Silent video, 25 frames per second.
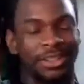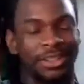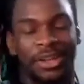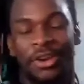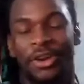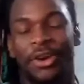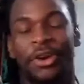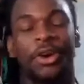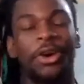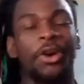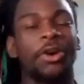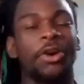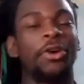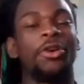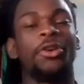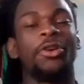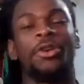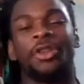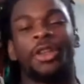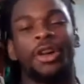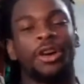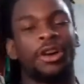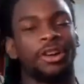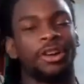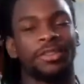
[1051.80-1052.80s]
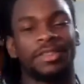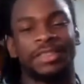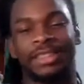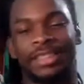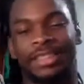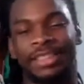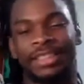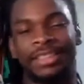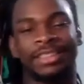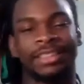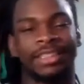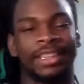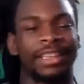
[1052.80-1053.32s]
the whole
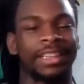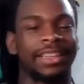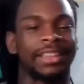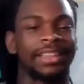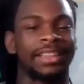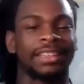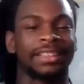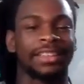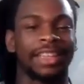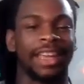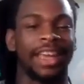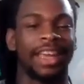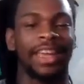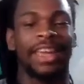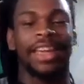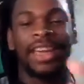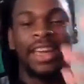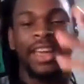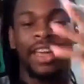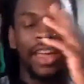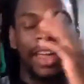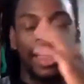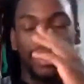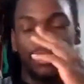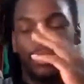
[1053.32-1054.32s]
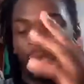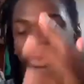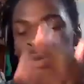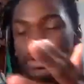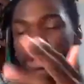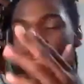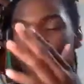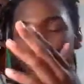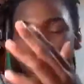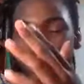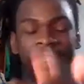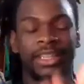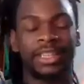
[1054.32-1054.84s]
offseason. Because when
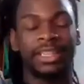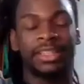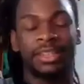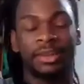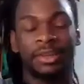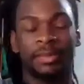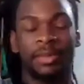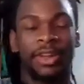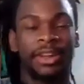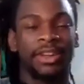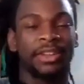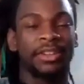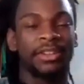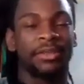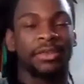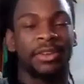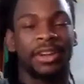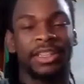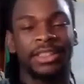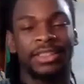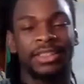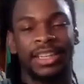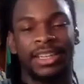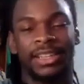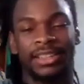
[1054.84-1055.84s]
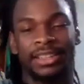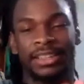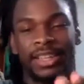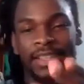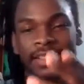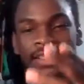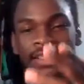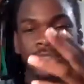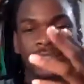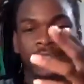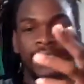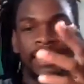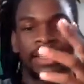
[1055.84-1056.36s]
I look at the Bears franchise, I
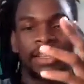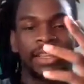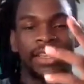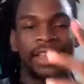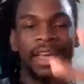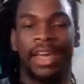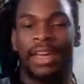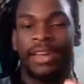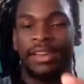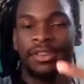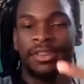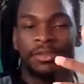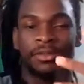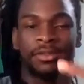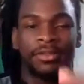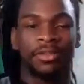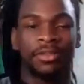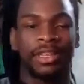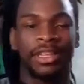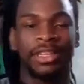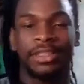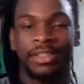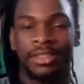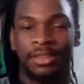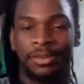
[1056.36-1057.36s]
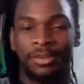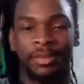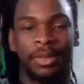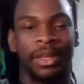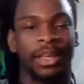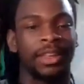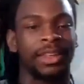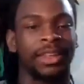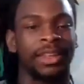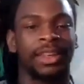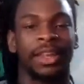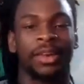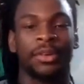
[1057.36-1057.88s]
just see a lack of vision,
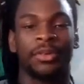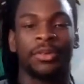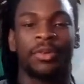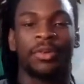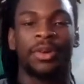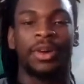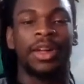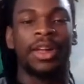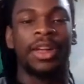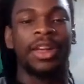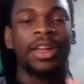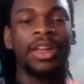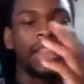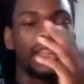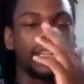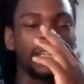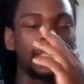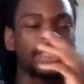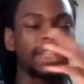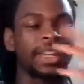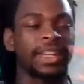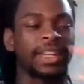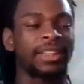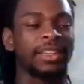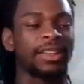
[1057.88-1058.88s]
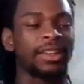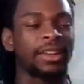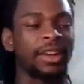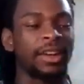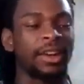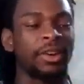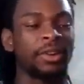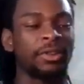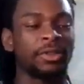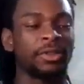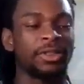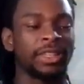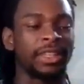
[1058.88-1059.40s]
man. Like, it's like the
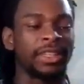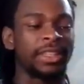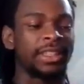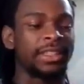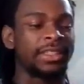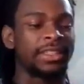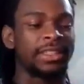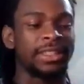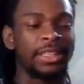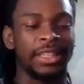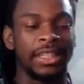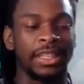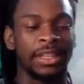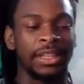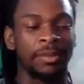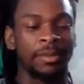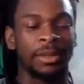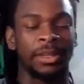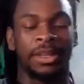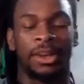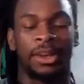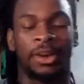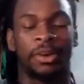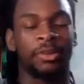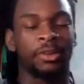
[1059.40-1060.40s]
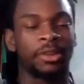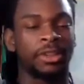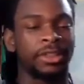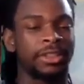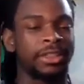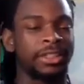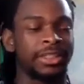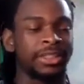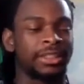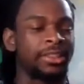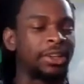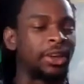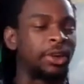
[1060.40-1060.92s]
coach and the GM and the owner
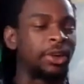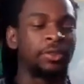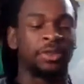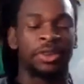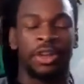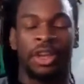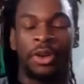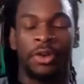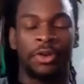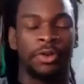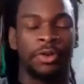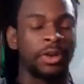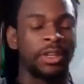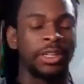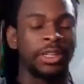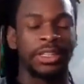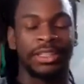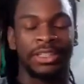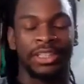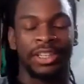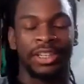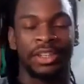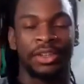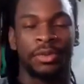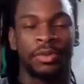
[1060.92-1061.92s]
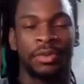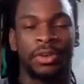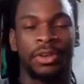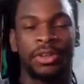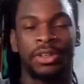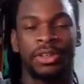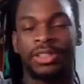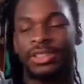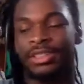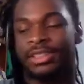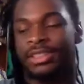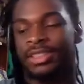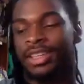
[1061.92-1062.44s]
just don't know what each other
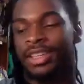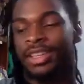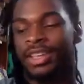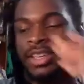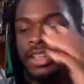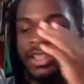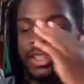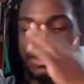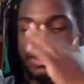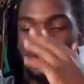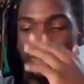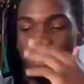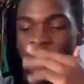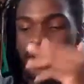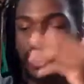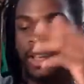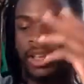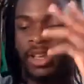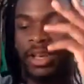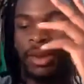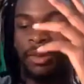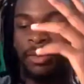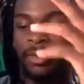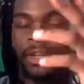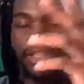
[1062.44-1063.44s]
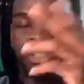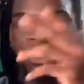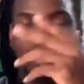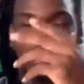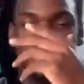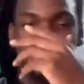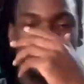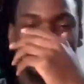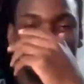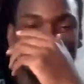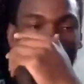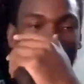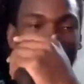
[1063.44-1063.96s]
wants. So, like, I'm watching the
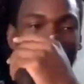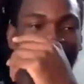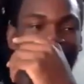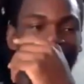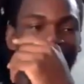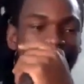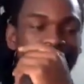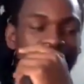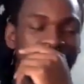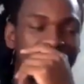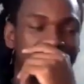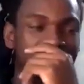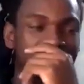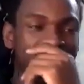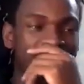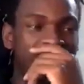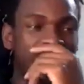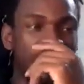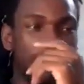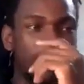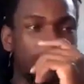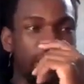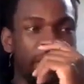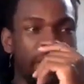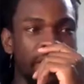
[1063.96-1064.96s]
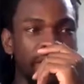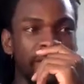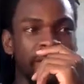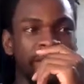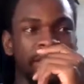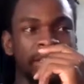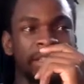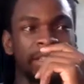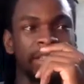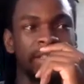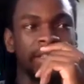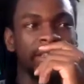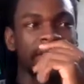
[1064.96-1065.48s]
draft, I'm watching
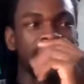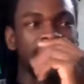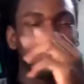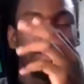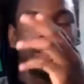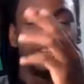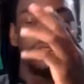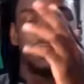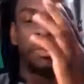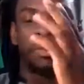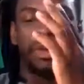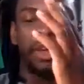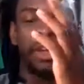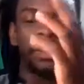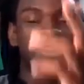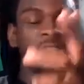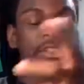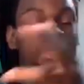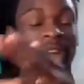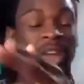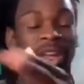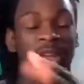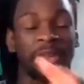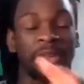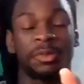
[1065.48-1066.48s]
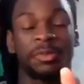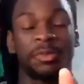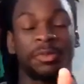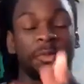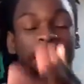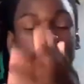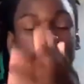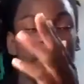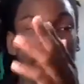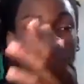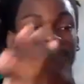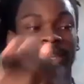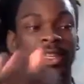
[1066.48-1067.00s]
it. The Bears don't have a
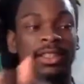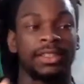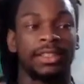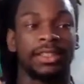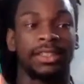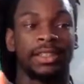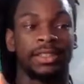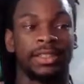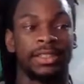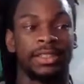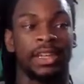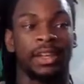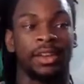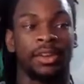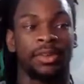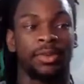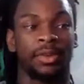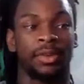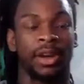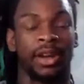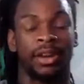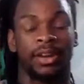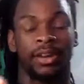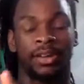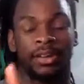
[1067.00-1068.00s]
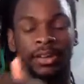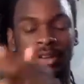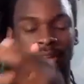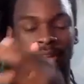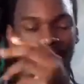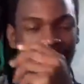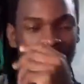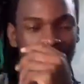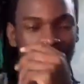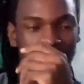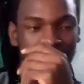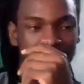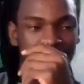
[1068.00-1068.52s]
pick until the second round
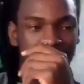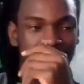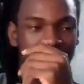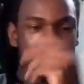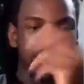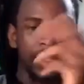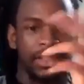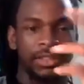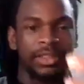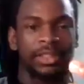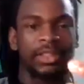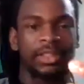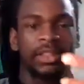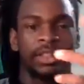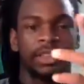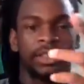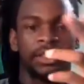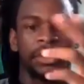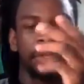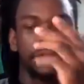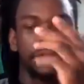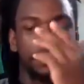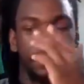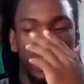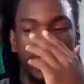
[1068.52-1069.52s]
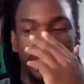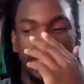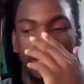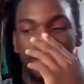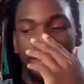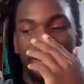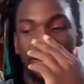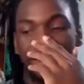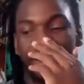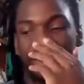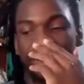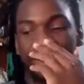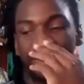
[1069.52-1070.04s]
because of the Khalil Mack
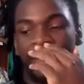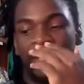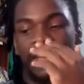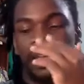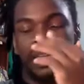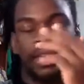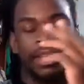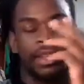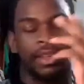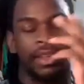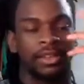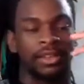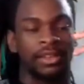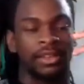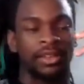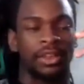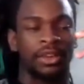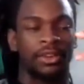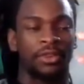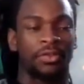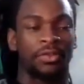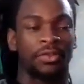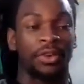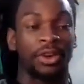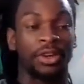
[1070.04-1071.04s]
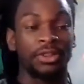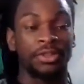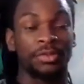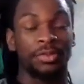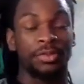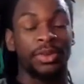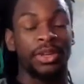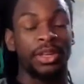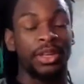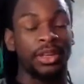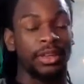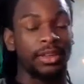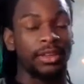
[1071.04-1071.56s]
deal. And their first
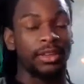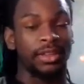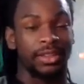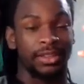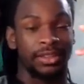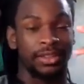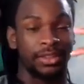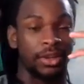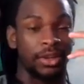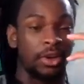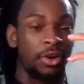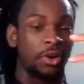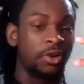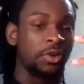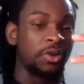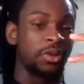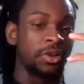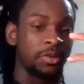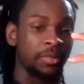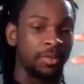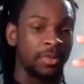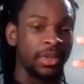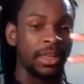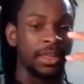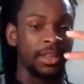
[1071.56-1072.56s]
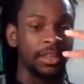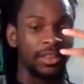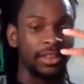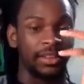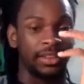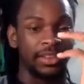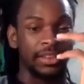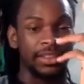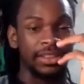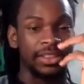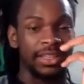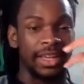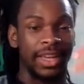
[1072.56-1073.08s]
pick is Cole Kmet,
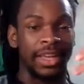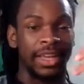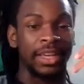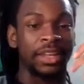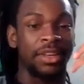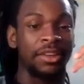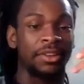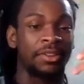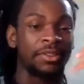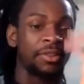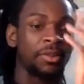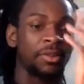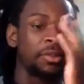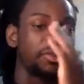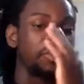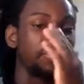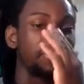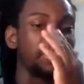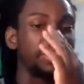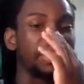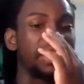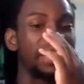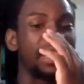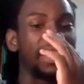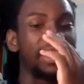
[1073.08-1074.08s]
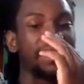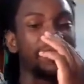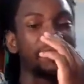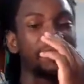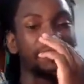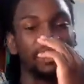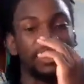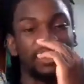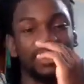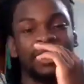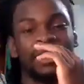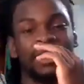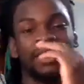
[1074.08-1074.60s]
tight end from Notre Dame.
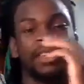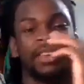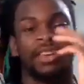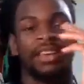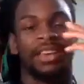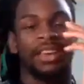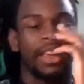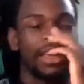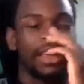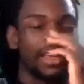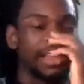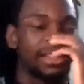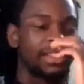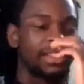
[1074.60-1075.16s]
And